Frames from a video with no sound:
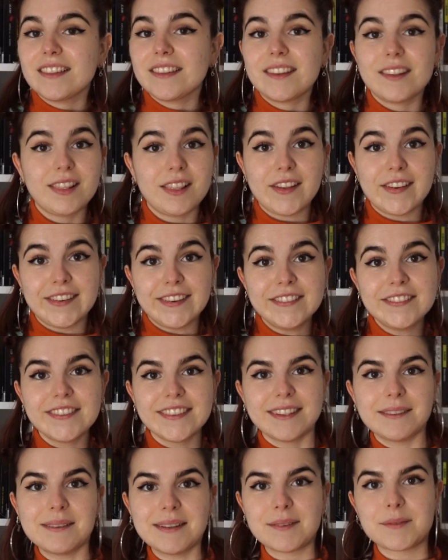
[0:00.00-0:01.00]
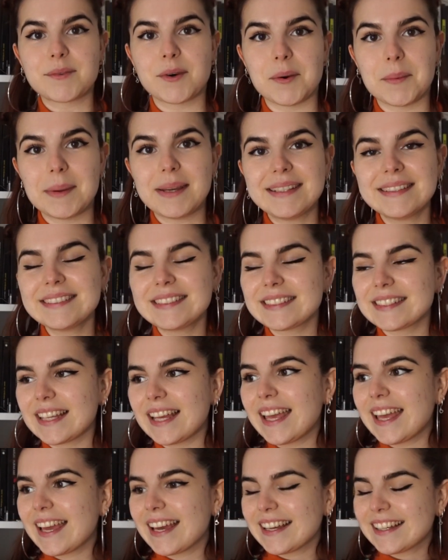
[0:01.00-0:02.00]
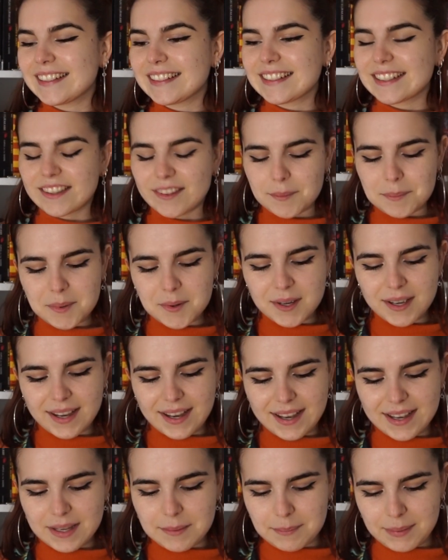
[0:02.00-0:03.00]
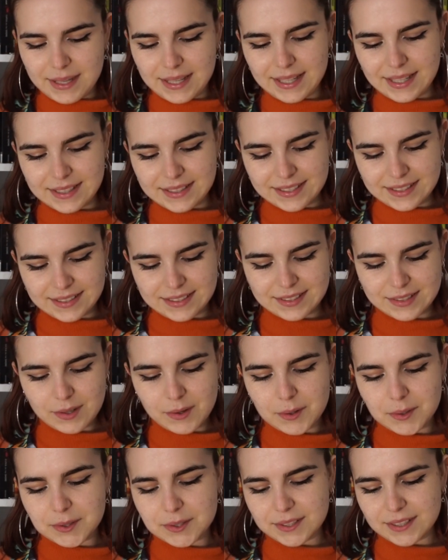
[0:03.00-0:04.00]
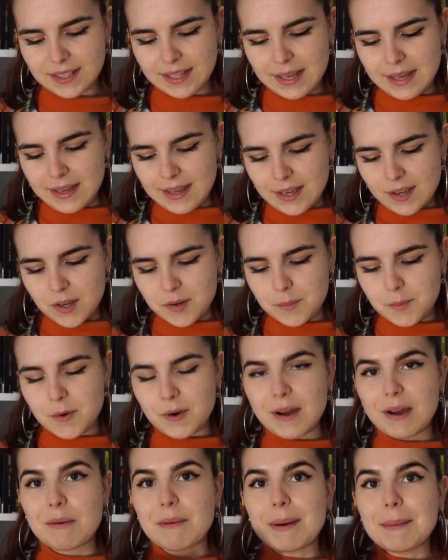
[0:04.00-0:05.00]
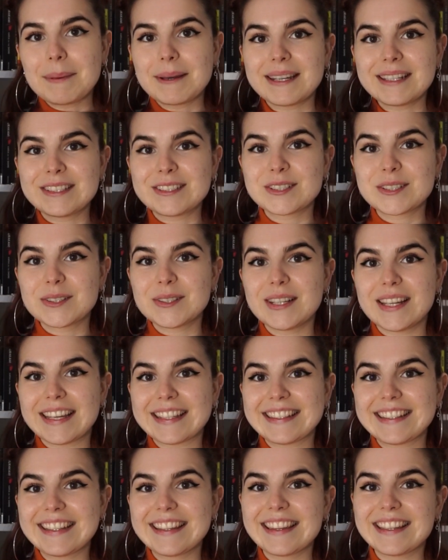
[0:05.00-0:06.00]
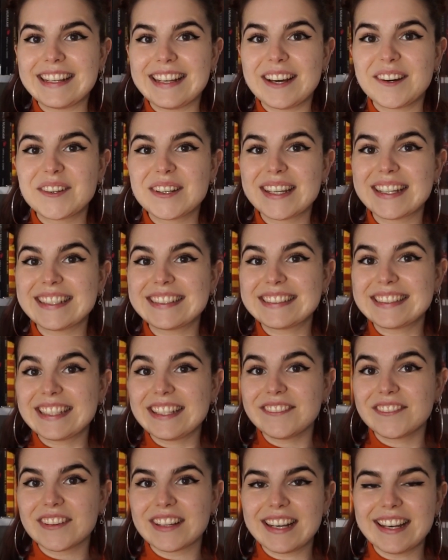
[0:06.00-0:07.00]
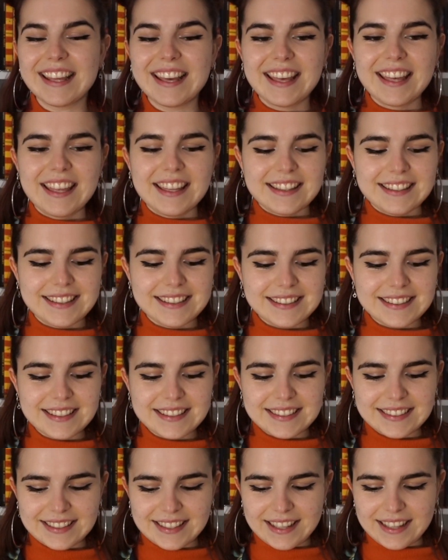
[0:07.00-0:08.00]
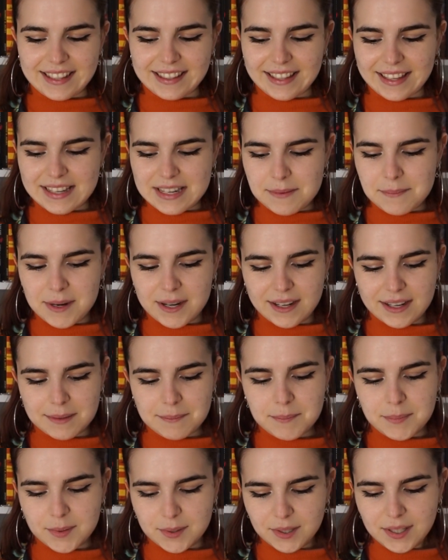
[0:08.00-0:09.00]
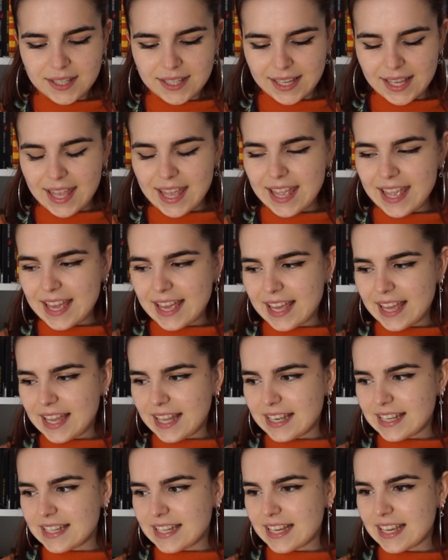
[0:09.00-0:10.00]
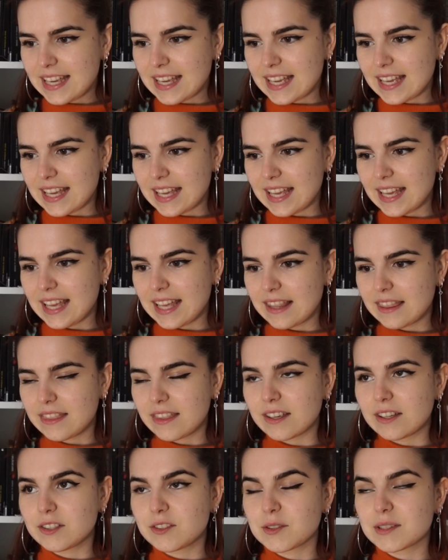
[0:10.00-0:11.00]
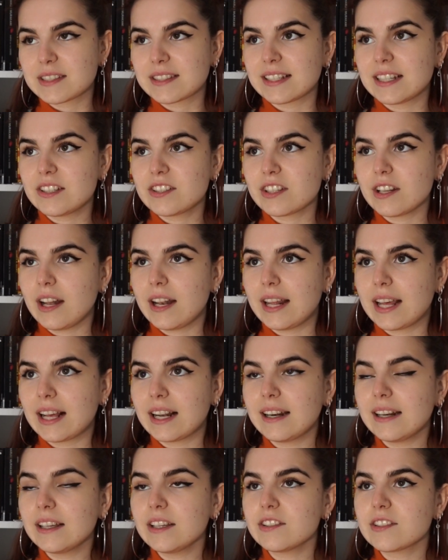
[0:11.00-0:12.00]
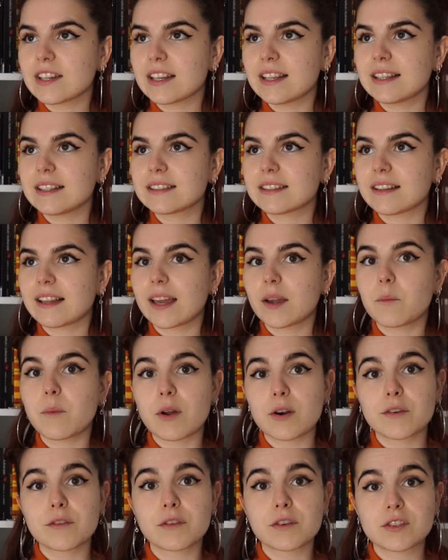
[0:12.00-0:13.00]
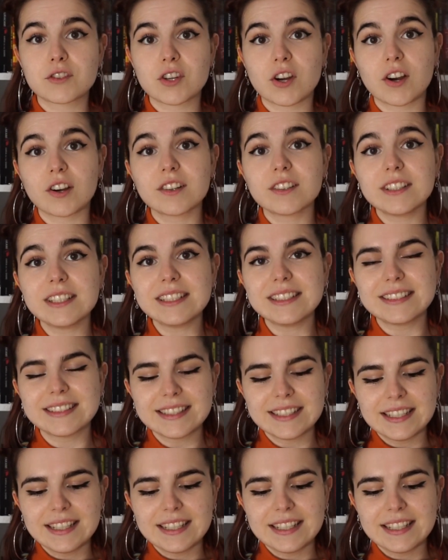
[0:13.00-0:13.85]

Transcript: love and romance? And the book I picked is called Como Agua para Chocolate de Laura Esquivel. This is a Latin American book, and the translation in English is like water for chocolate.